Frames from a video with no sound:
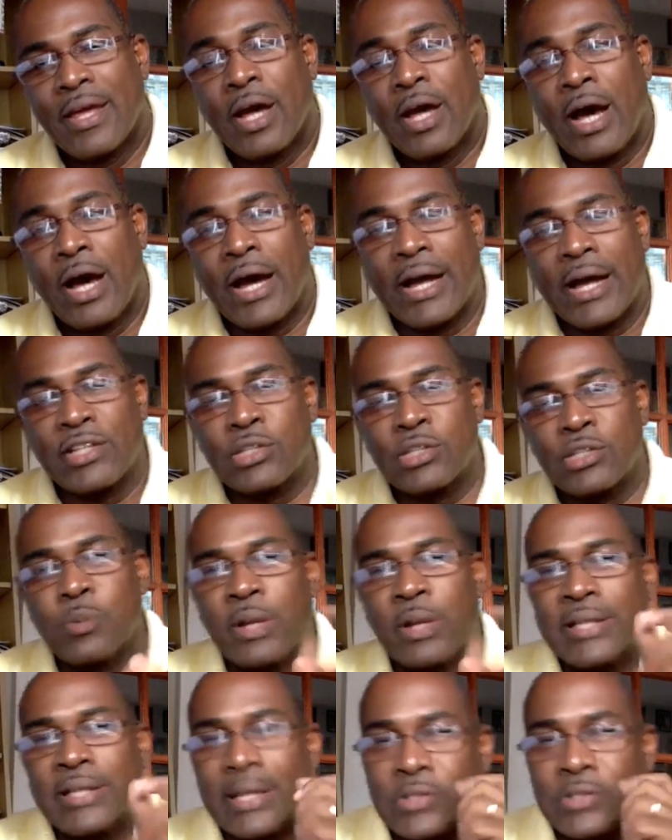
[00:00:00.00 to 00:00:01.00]
I just
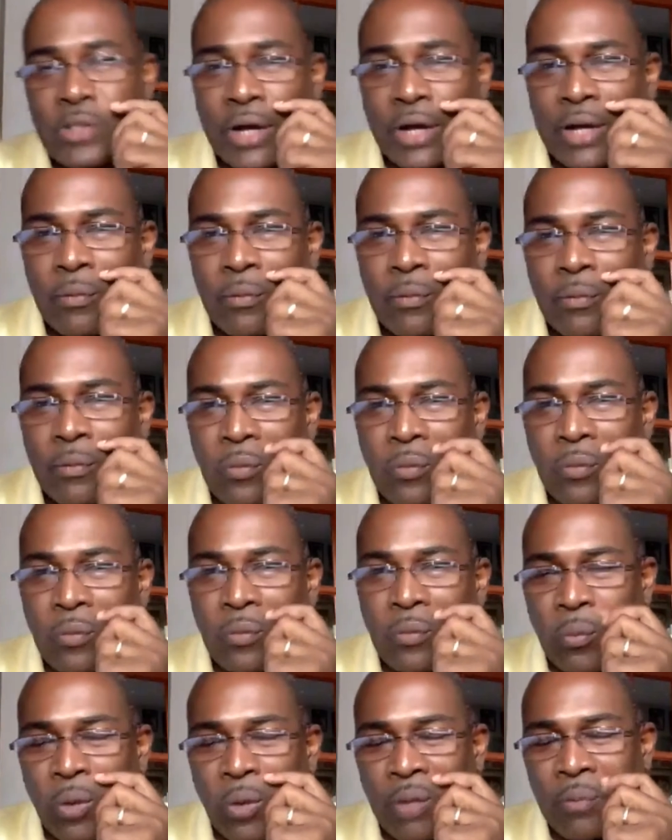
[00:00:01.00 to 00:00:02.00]
wanted to,
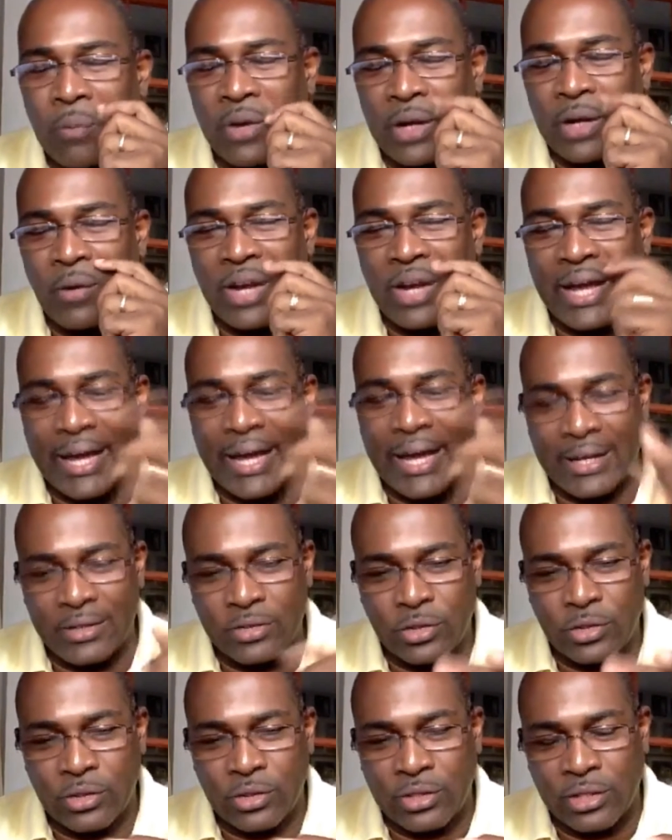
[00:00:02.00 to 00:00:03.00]
one point I want to add
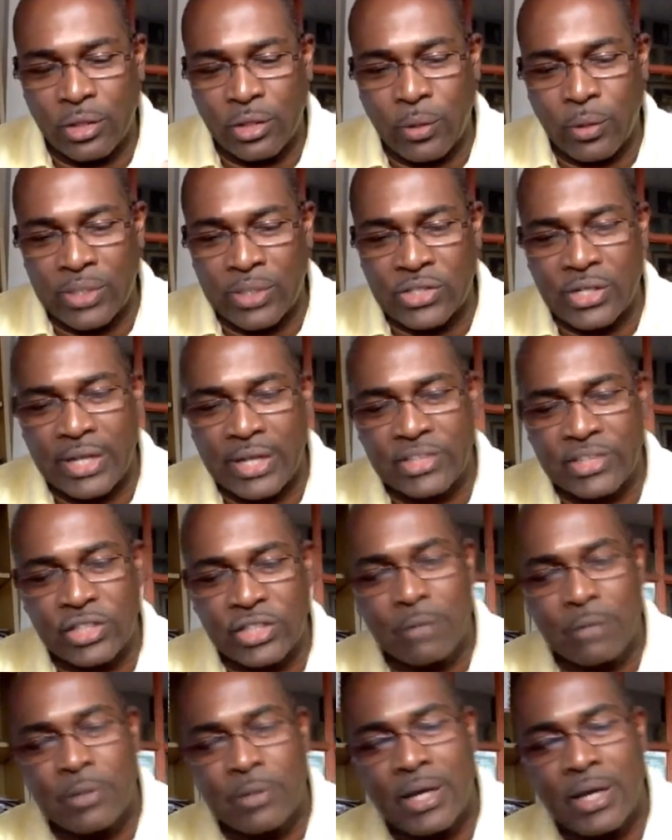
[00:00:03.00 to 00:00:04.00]
to the question that
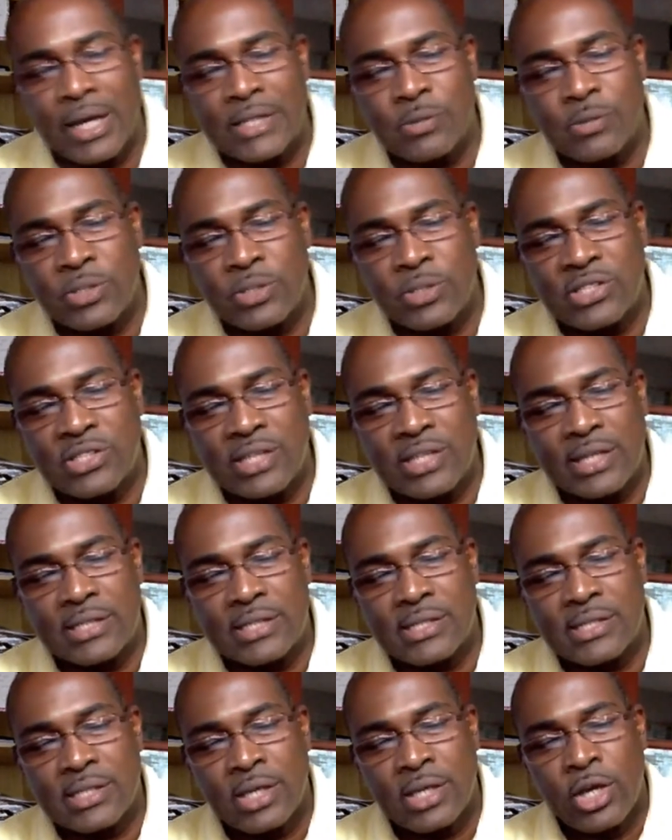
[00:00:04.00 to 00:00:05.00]
gentleman asked, which is this.
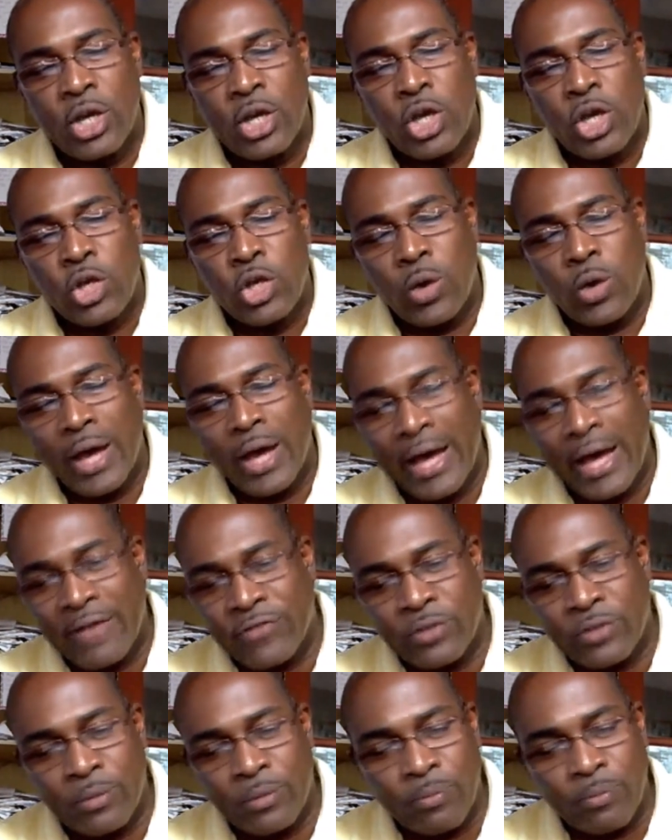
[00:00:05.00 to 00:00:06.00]
You
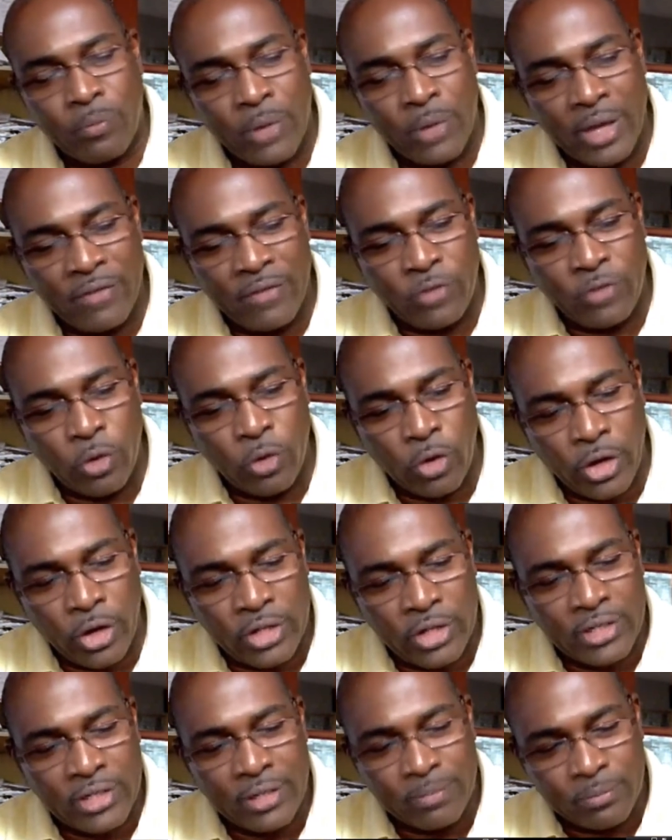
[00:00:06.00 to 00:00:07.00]
have to, if you're
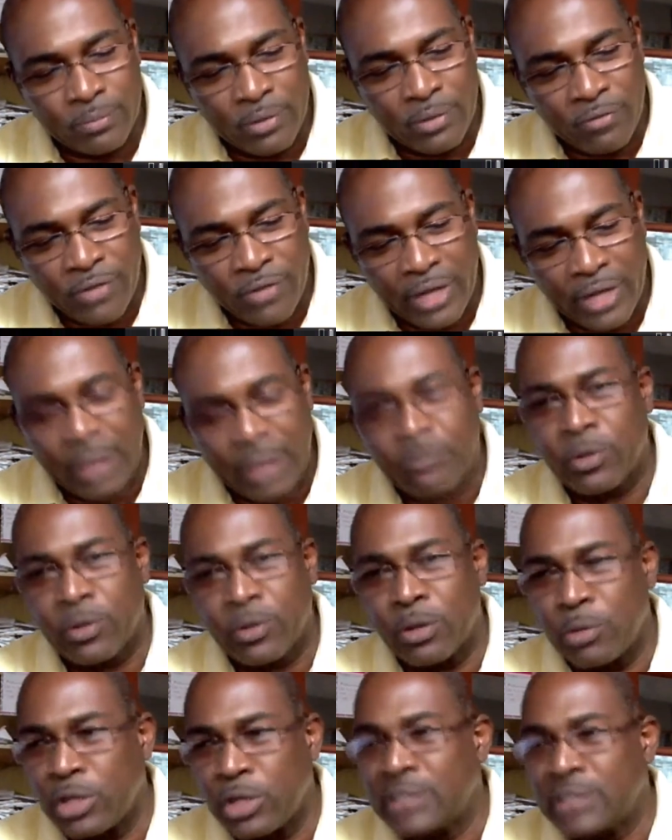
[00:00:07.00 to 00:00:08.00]
going to develop
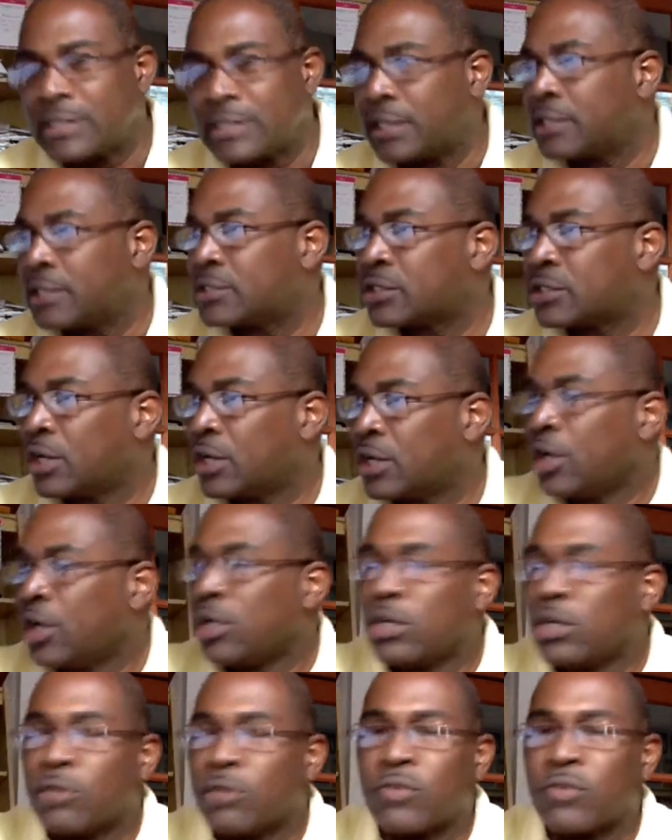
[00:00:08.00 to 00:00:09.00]
communities,
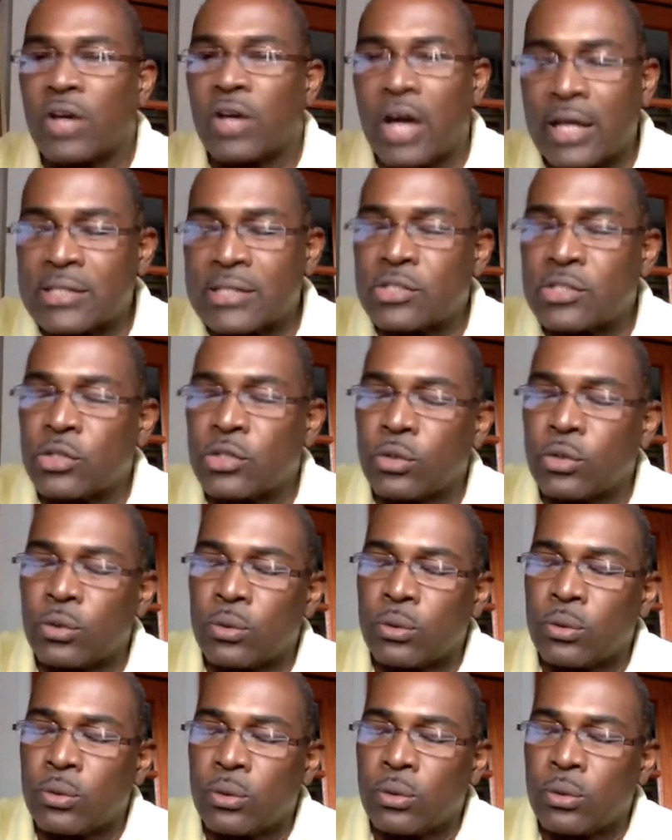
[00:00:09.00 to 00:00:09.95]
you've got to